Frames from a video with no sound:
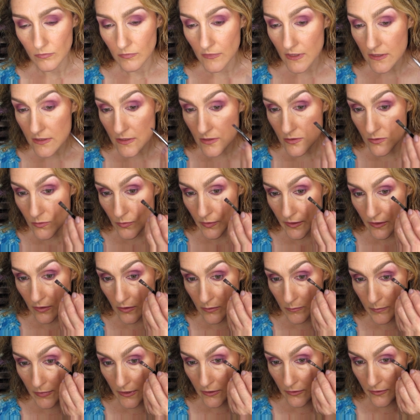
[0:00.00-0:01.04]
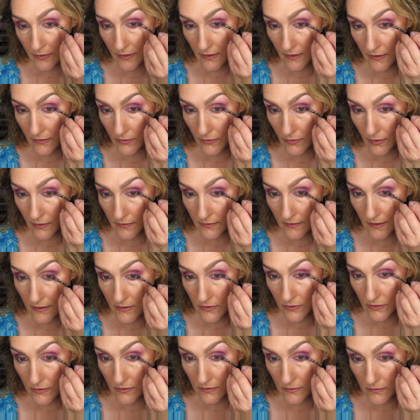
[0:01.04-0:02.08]
This is going on better than I thought.
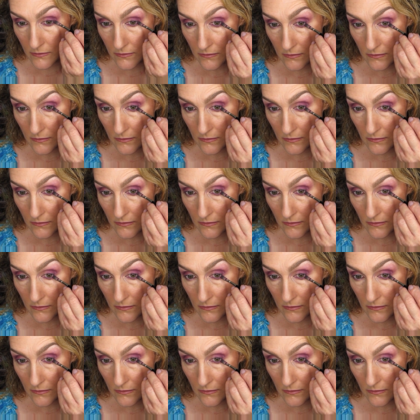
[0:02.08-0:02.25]
That's good.